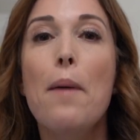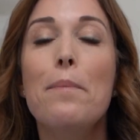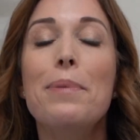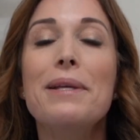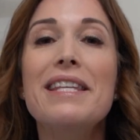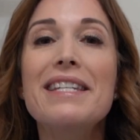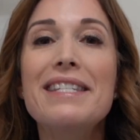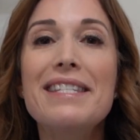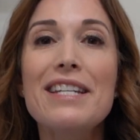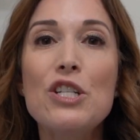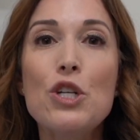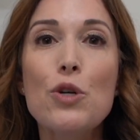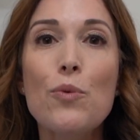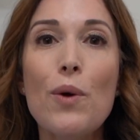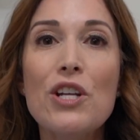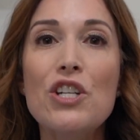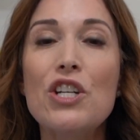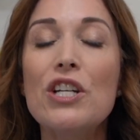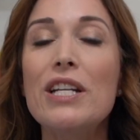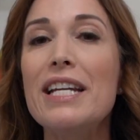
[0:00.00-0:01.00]
But the
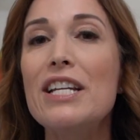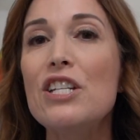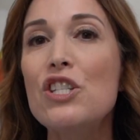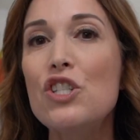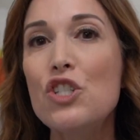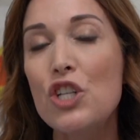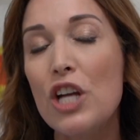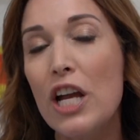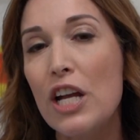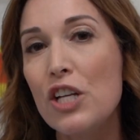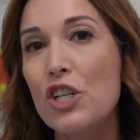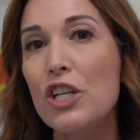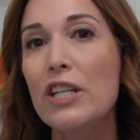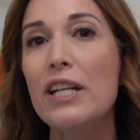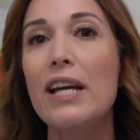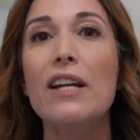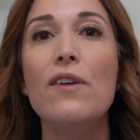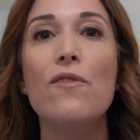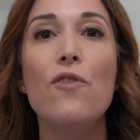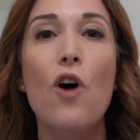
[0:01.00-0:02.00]
situation is
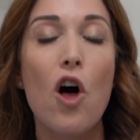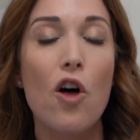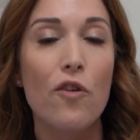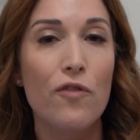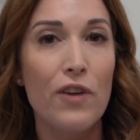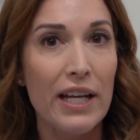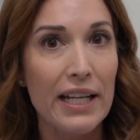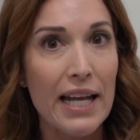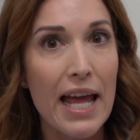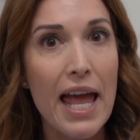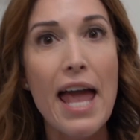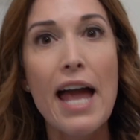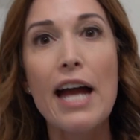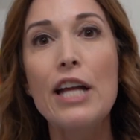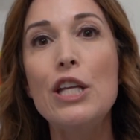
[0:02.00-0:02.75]
changing and evolving,